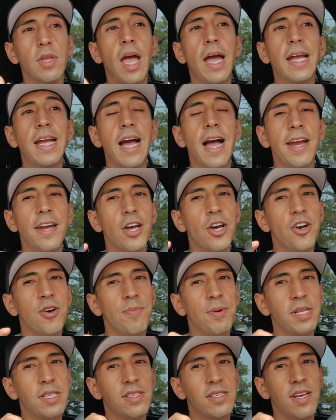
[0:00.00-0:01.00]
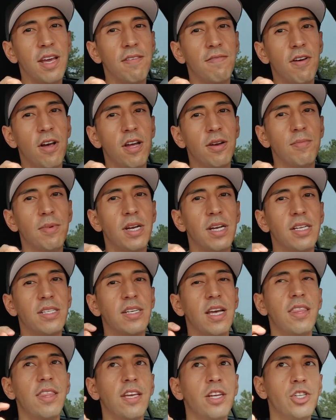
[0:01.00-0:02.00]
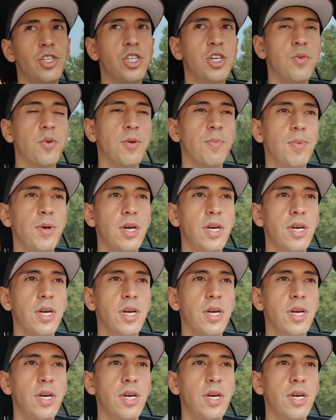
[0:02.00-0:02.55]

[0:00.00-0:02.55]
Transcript: I kind of hope it's Davon because I think she would